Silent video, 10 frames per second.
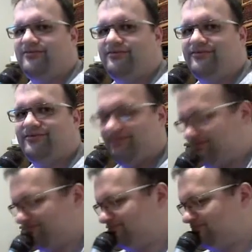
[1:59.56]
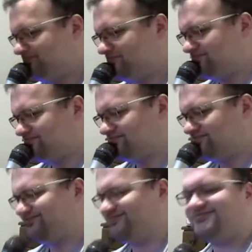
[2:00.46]

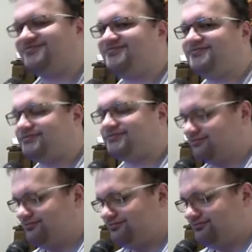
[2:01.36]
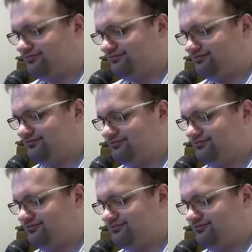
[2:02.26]
(silent)